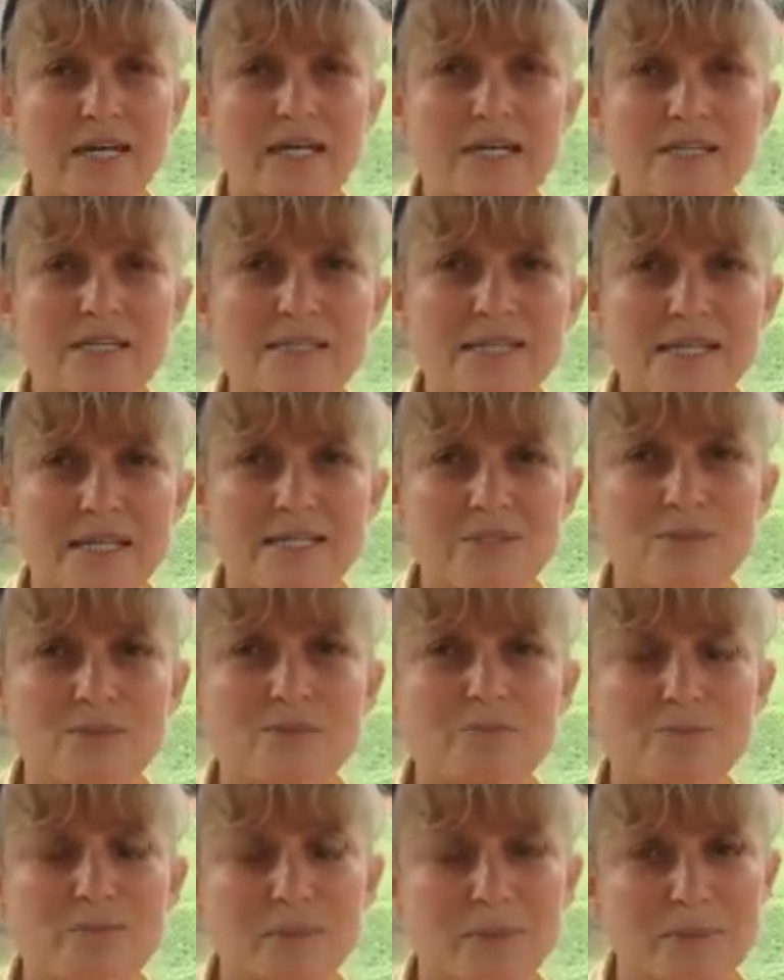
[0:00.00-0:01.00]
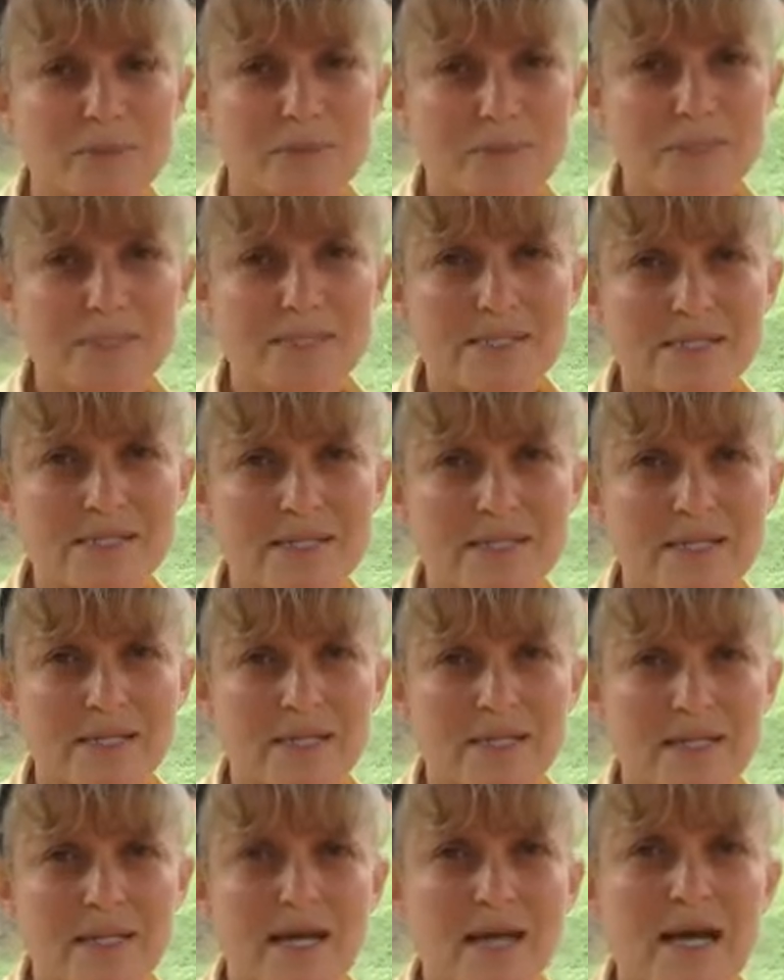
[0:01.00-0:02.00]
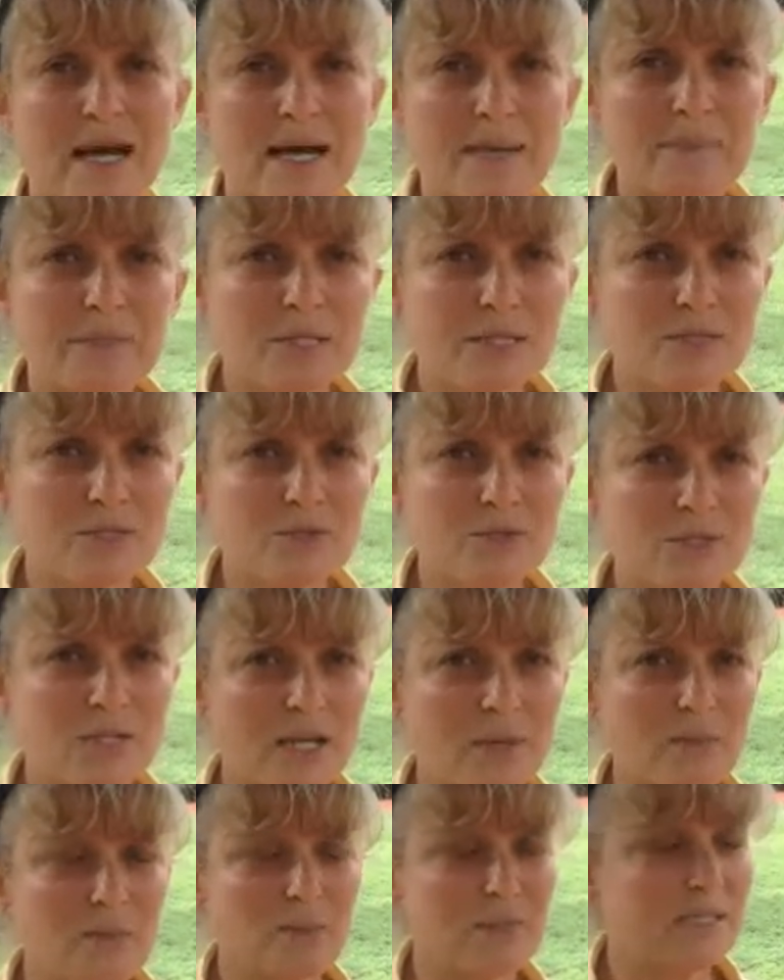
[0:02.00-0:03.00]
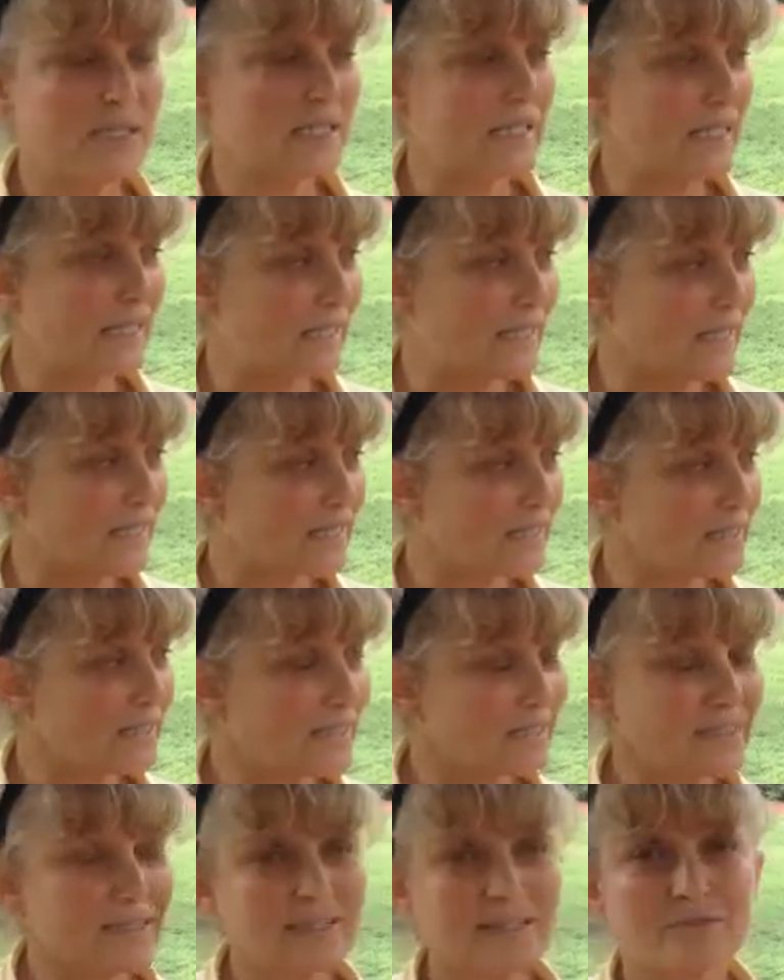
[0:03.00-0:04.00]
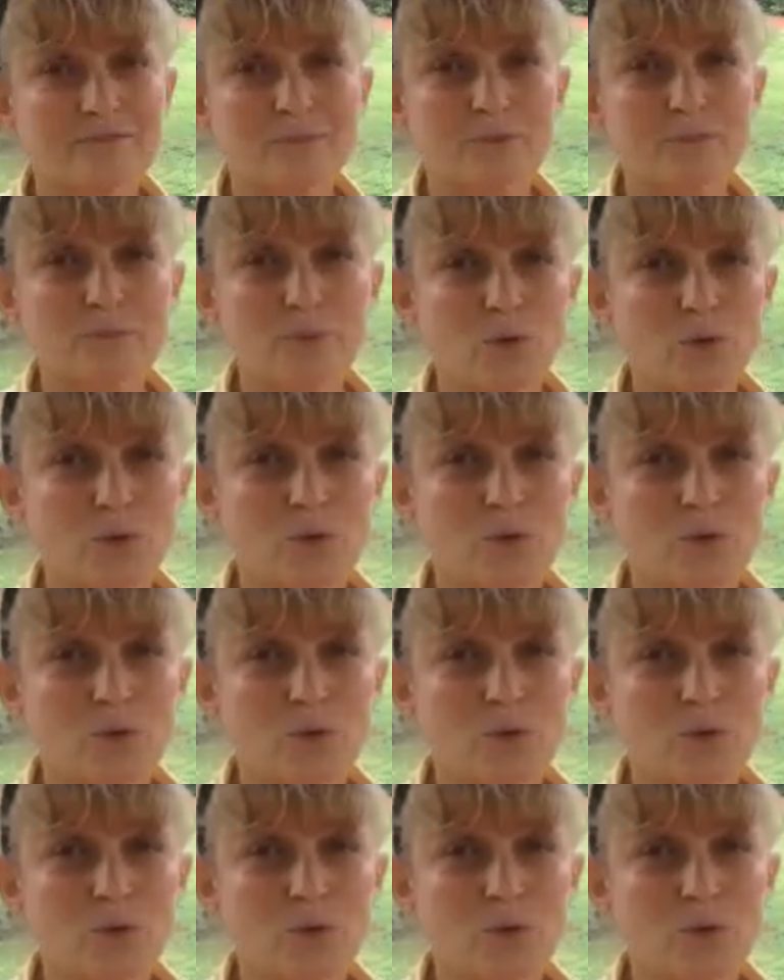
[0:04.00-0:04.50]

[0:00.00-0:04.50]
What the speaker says: and sense of purpose. I'm here today with Nina from